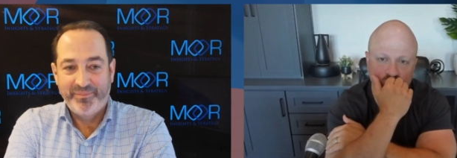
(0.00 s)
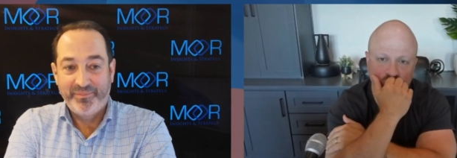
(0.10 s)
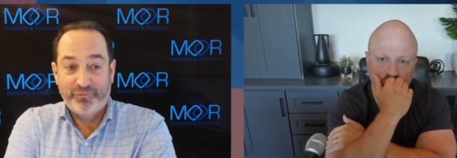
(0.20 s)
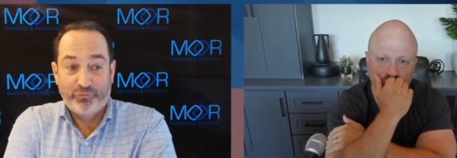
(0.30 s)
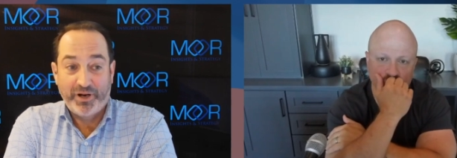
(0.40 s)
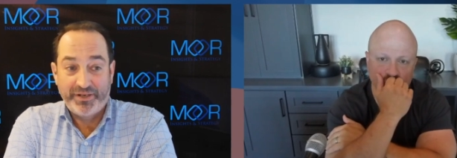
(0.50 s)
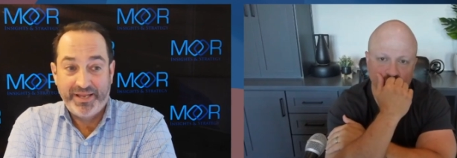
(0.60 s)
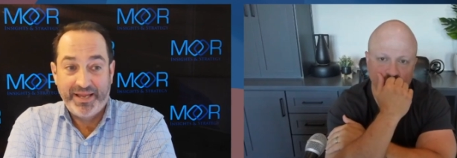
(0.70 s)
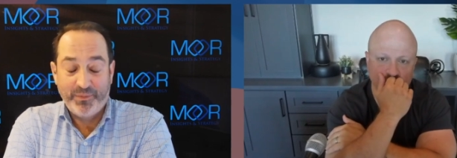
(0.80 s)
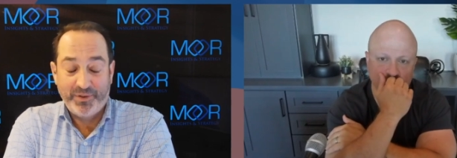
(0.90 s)
Speaker 1: right
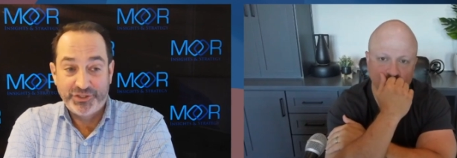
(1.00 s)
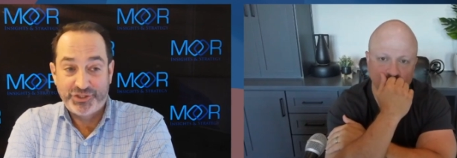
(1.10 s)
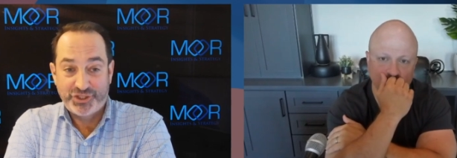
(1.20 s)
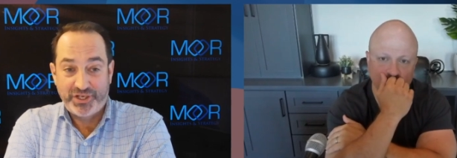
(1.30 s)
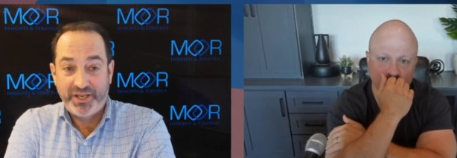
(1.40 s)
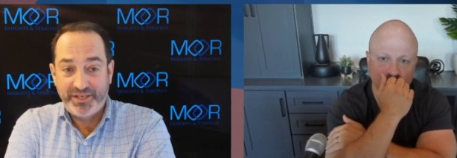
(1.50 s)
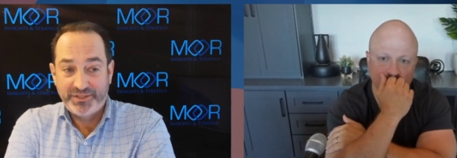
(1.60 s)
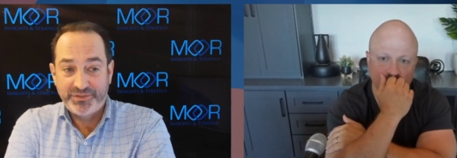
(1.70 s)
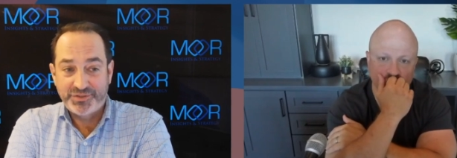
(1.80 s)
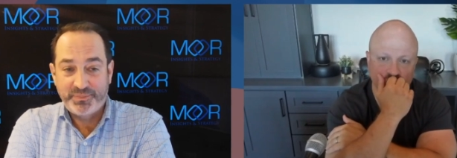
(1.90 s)
now it could
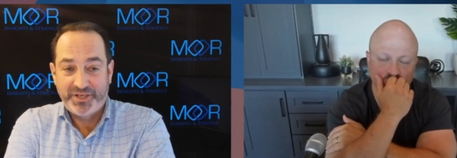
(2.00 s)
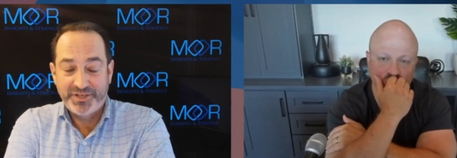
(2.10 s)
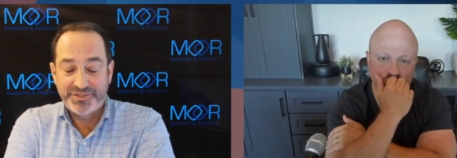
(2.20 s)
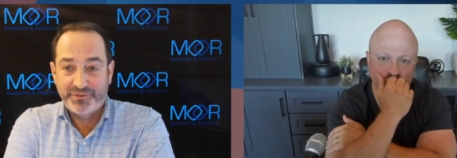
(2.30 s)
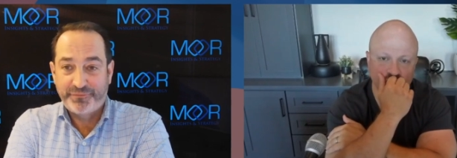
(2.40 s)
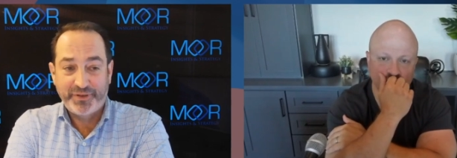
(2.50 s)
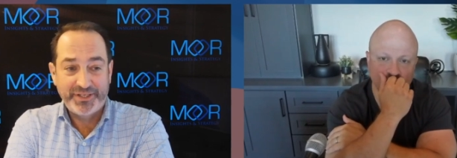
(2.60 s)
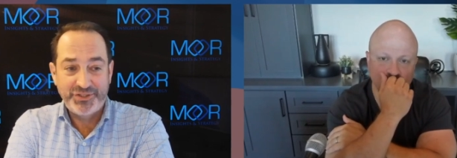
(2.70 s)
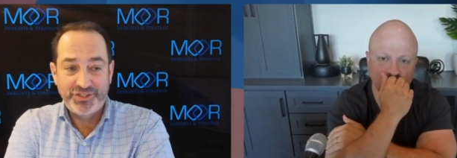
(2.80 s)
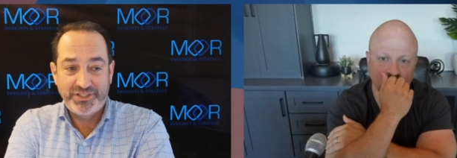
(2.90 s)
change because they're
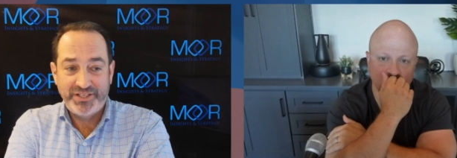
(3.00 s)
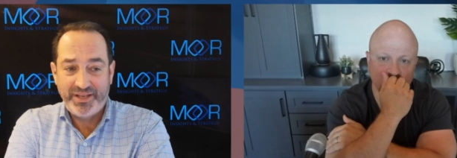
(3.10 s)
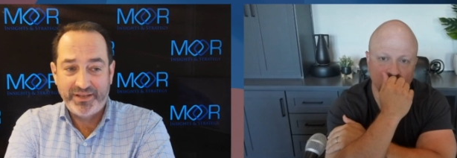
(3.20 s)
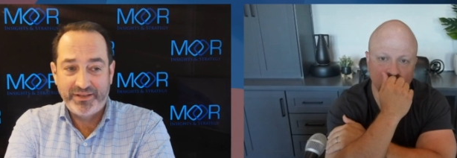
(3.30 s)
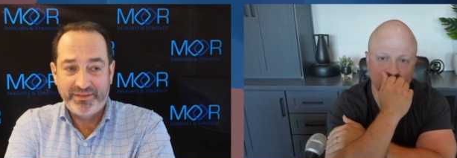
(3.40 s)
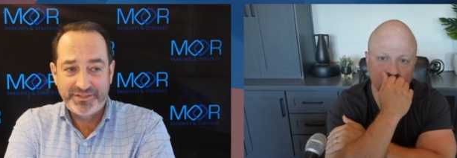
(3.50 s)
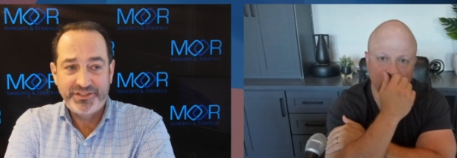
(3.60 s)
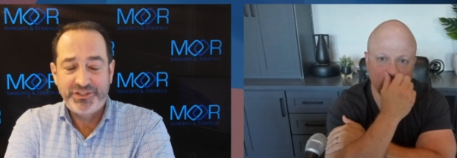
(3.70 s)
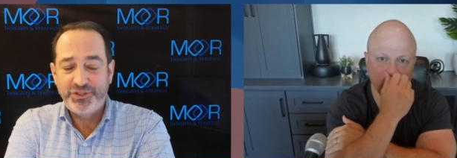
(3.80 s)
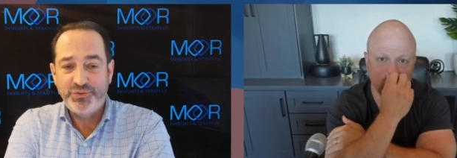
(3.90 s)
freaking GA. That's a
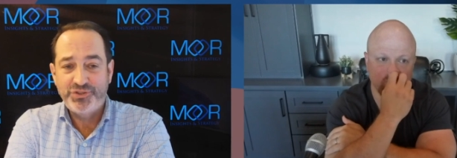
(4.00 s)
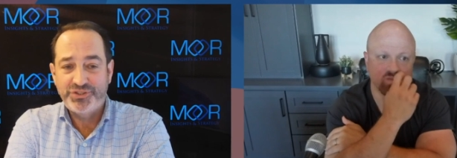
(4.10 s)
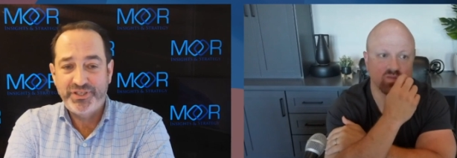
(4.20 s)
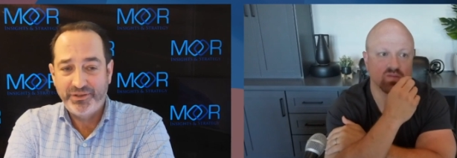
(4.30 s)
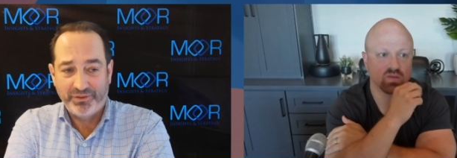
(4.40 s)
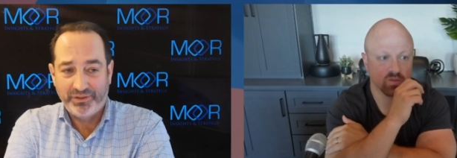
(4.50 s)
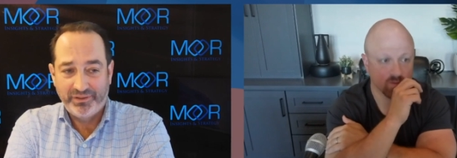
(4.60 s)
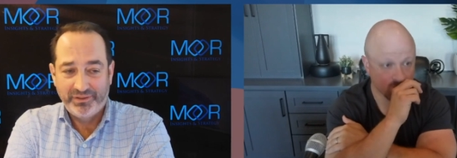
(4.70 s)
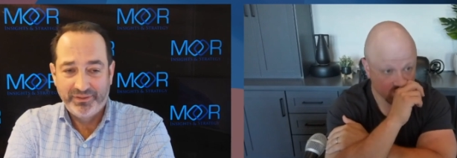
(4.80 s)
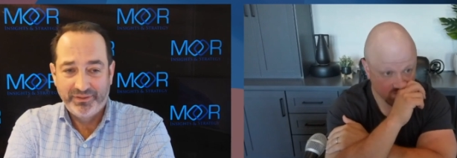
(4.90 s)
huge deal.
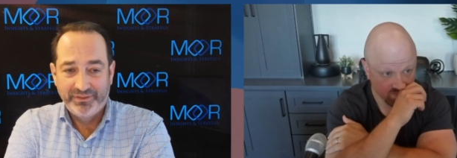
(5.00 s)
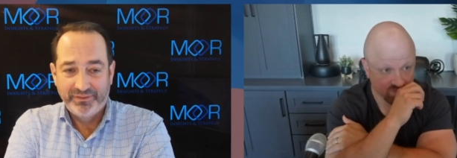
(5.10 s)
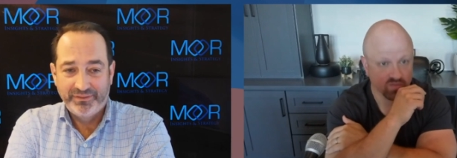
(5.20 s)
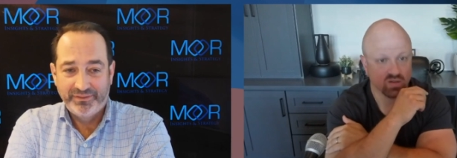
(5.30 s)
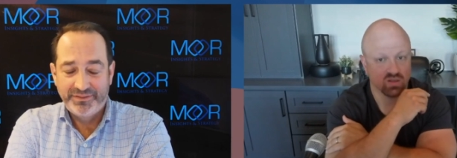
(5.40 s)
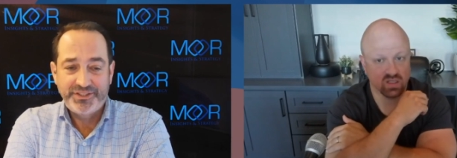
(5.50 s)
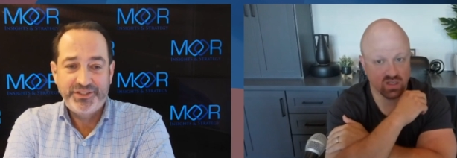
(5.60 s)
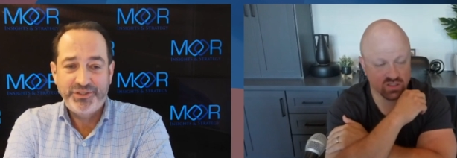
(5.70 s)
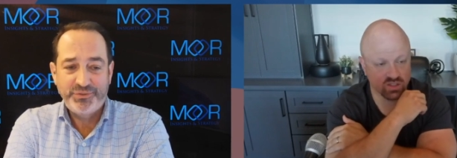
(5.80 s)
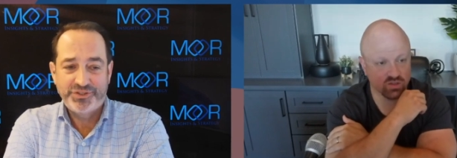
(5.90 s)
Speaker 2: It's a it
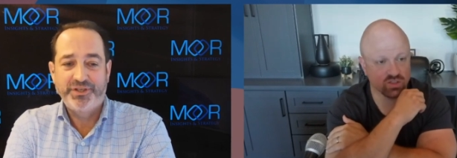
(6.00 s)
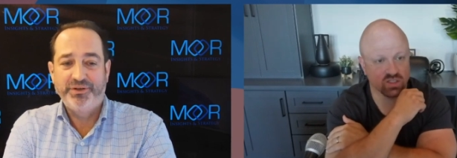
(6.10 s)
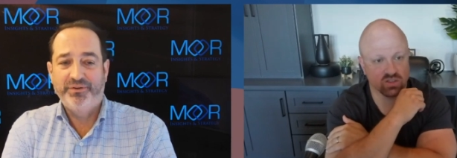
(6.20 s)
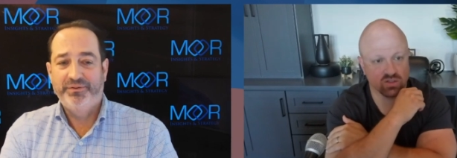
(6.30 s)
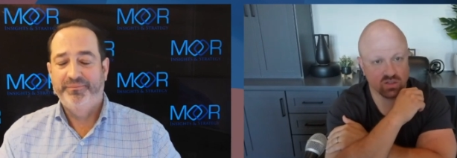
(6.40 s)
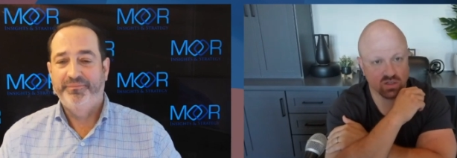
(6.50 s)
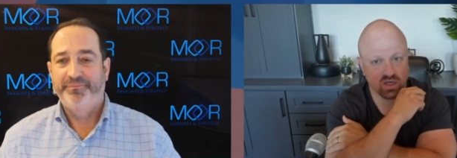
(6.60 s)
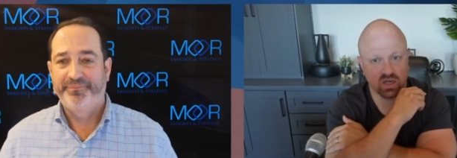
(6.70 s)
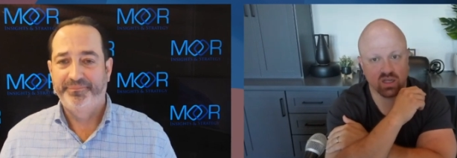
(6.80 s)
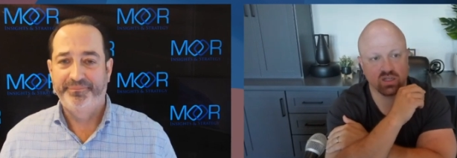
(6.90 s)
huge, is a huge deal. deal.
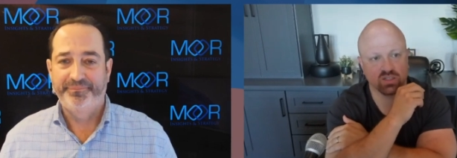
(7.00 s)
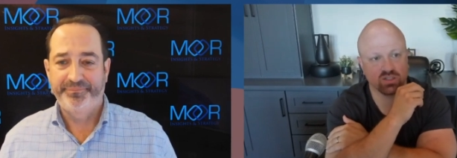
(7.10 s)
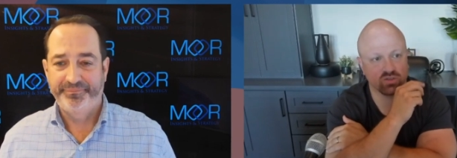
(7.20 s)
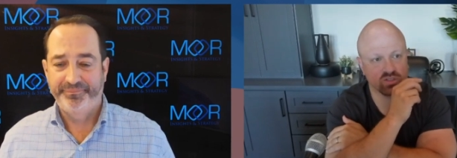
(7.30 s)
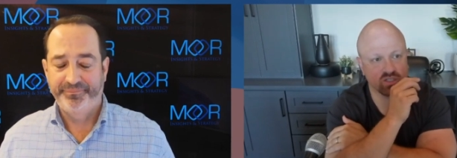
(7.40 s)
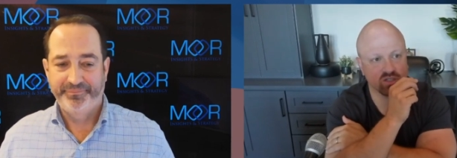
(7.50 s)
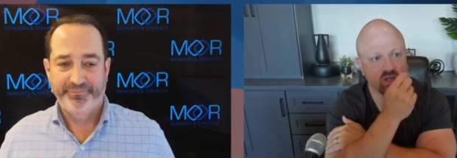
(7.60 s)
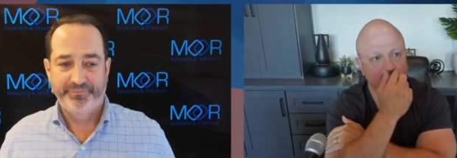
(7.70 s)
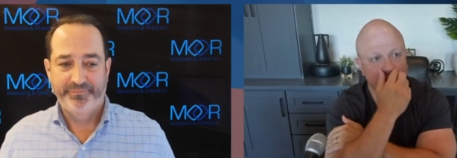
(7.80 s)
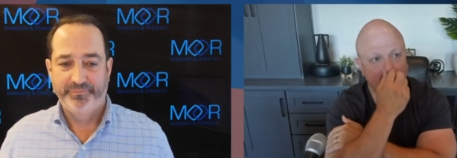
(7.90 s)
Uh, it is a huge deal.
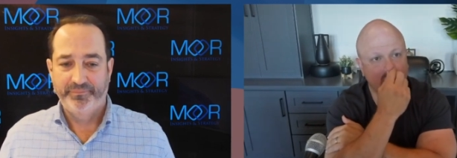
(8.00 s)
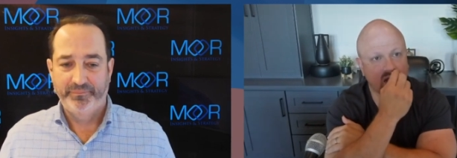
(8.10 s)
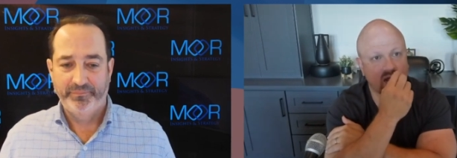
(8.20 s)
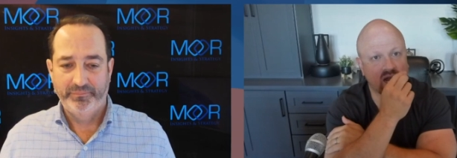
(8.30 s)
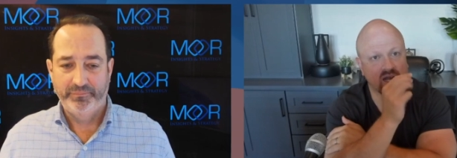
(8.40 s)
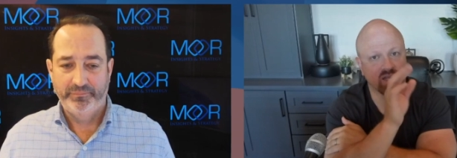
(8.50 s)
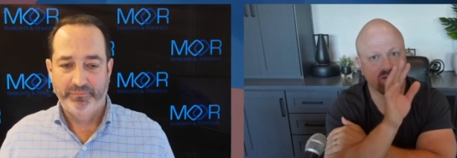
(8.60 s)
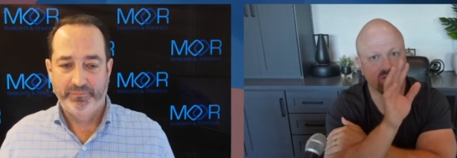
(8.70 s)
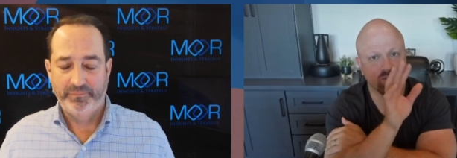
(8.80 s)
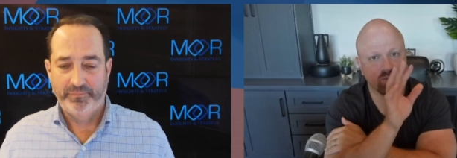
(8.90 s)

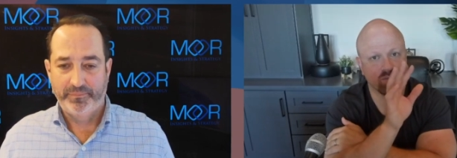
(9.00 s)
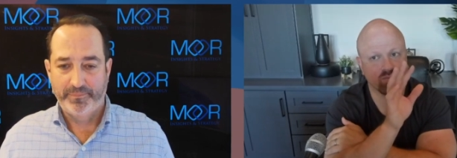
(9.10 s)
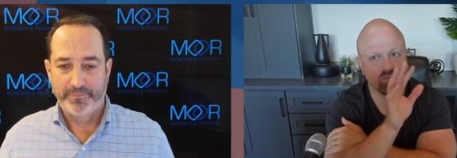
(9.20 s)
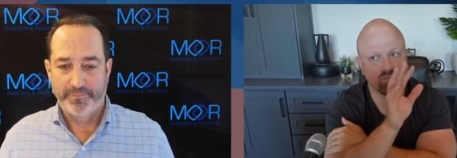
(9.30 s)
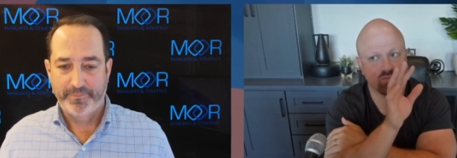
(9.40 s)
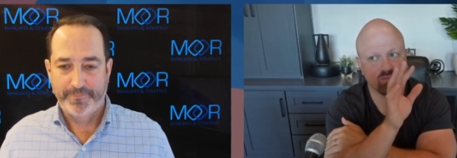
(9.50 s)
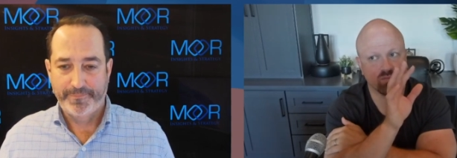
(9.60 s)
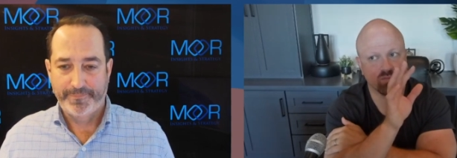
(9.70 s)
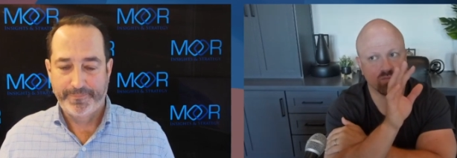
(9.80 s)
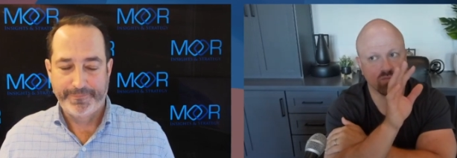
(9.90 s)
I
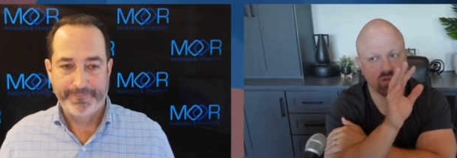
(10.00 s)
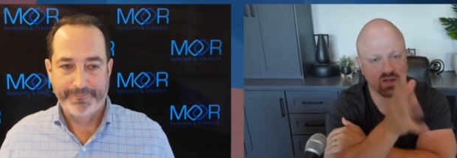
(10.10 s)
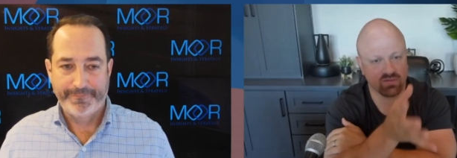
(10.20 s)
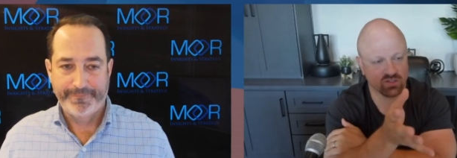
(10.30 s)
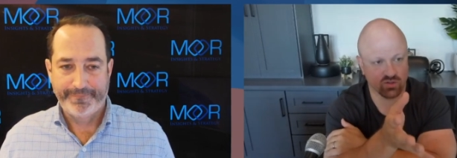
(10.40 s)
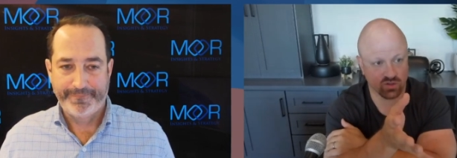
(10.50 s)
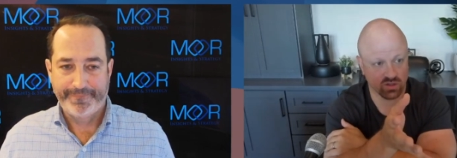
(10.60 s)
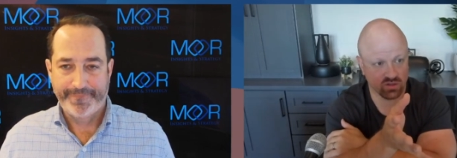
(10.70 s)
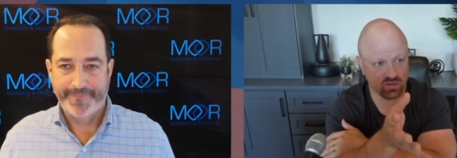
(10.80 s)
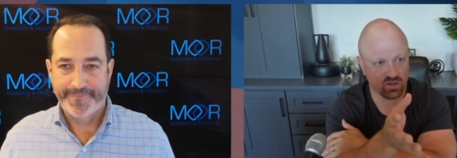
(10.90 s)
and obviously you
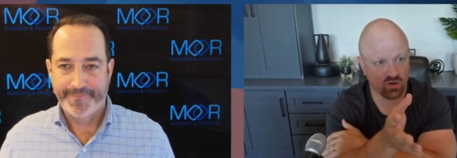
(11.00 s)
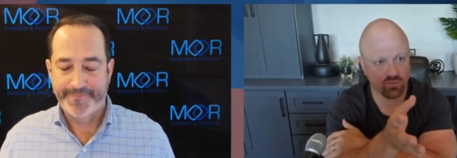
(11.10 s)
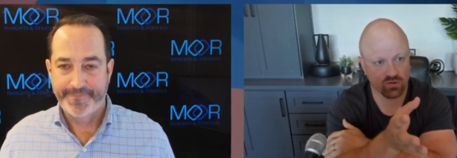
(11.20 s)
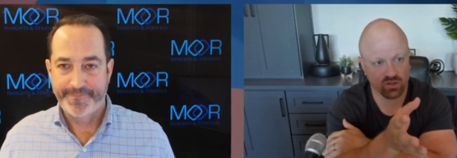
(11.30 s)
can hopefully